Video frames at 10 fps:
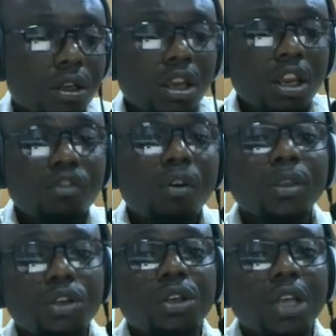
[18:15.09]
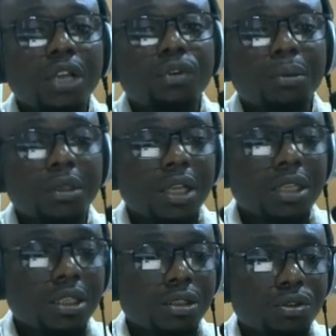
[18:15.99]
information you get from data
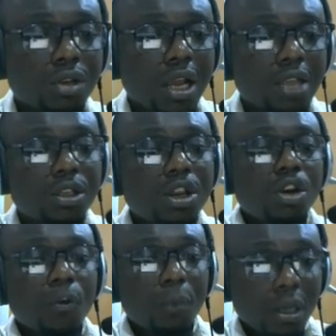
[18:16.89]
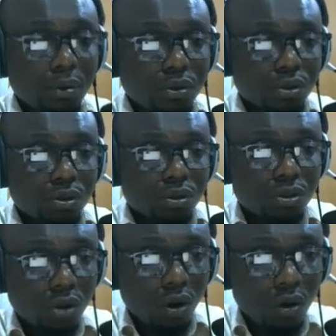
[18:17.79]
sets. So guys, we've been able to
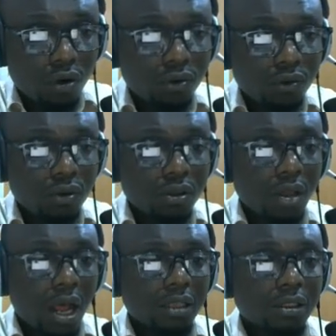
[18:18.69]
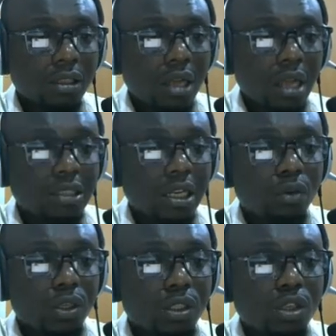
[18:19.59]
solve and answer the
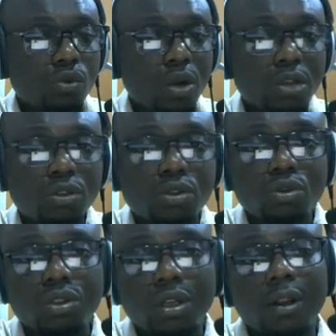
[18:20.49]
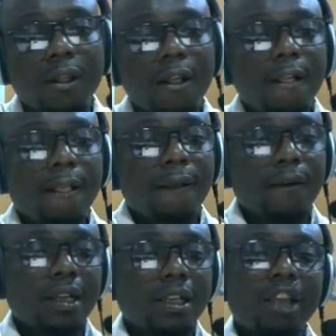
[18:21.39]
questions 1, 2, 3. All
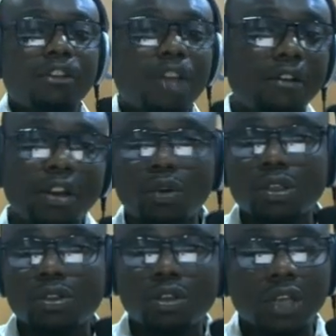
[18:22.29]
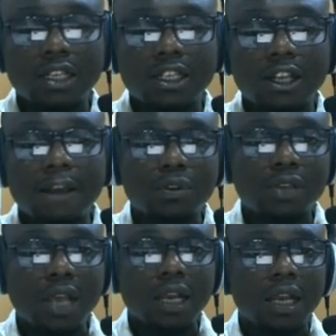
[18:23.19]
right, if you have any questions, you can DM me
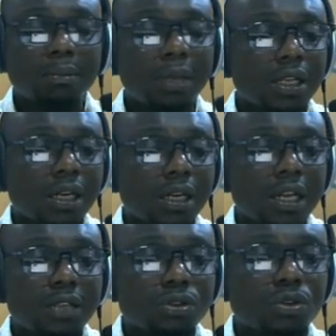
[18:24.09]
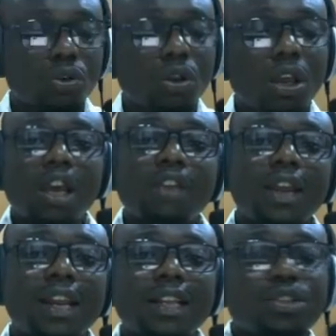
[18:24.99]
so I can make it clear to you. If you
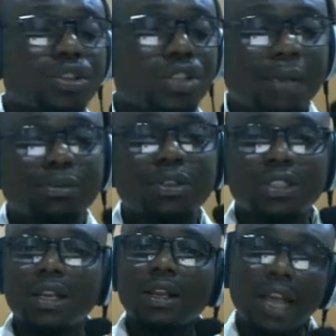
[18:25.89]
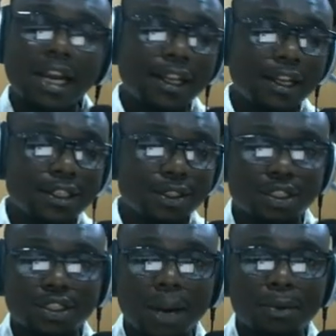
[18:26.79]
are yet to subscribe to the channel, kindly hit the
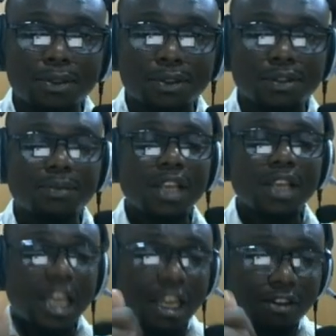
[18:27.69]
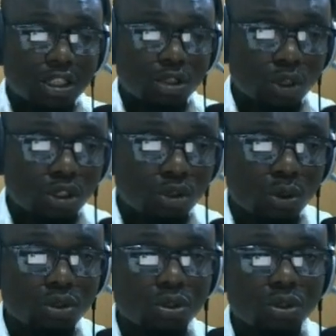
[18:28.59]
subscribe button. If this is what you
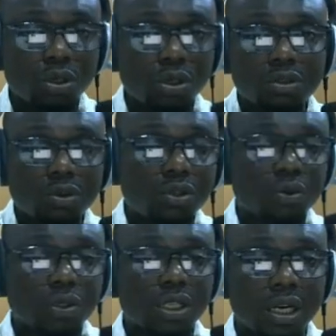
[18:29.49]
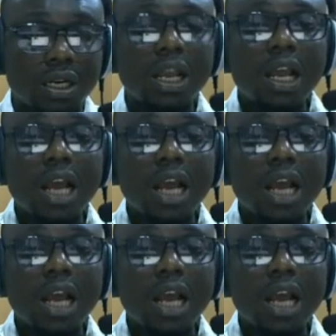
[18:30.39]
want to do and this is what you want to learn